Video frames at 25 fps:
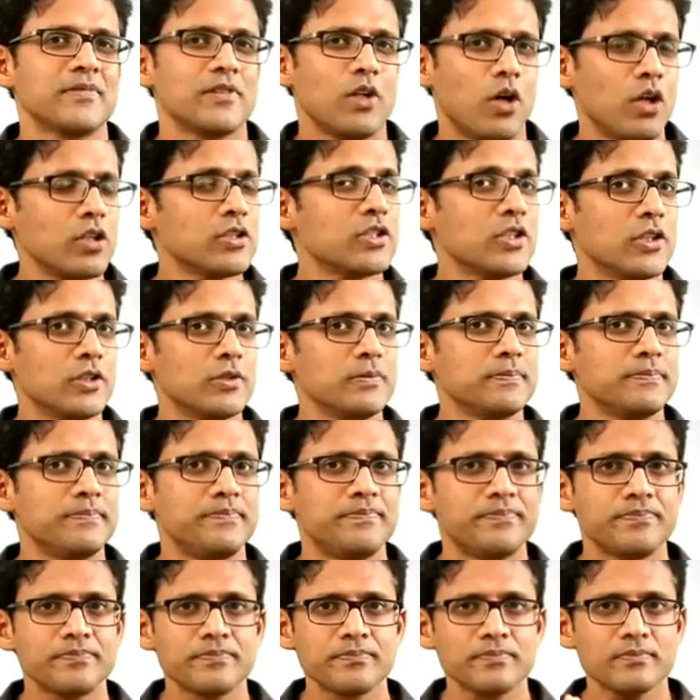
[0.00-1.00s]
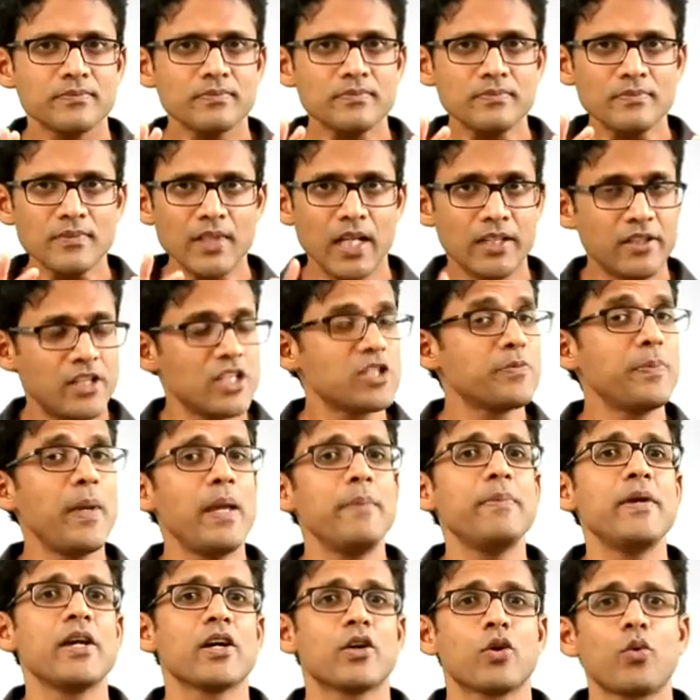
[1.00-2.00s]
Also, and this
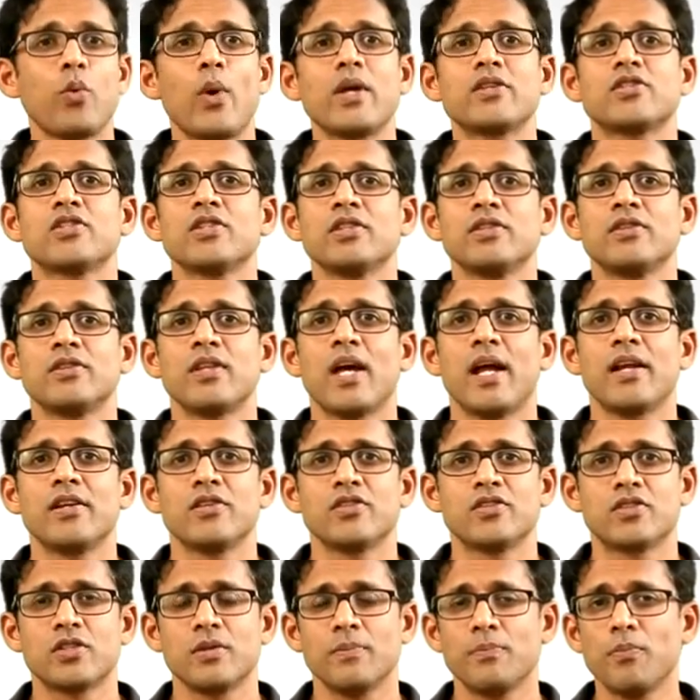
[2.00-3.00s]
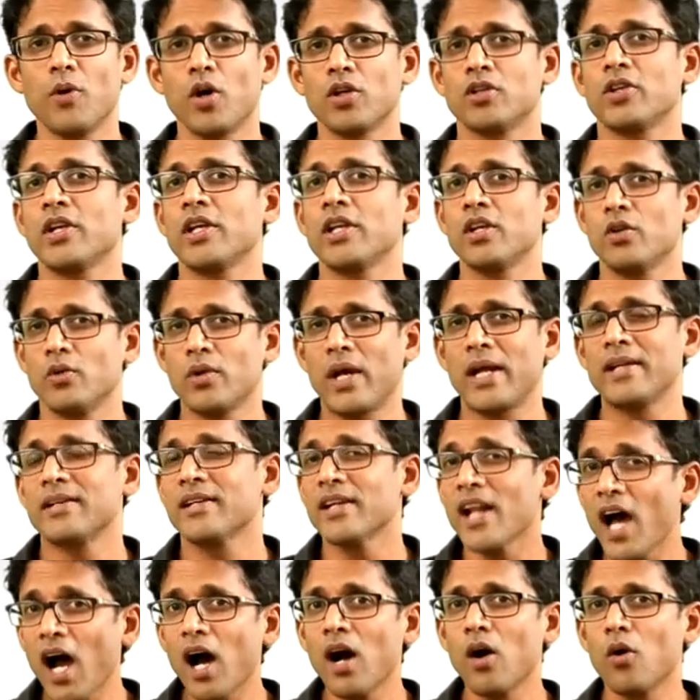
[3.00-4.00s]
may be a question that is bothering you
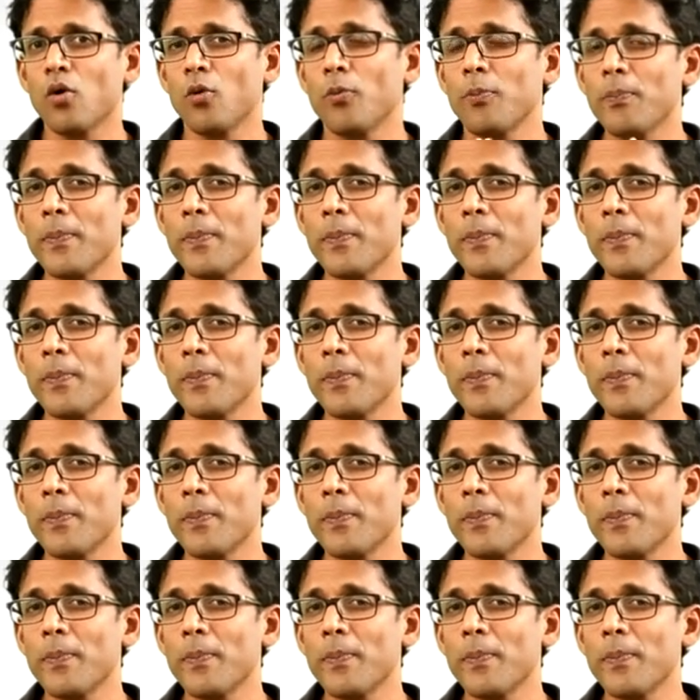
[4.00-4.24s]
right now,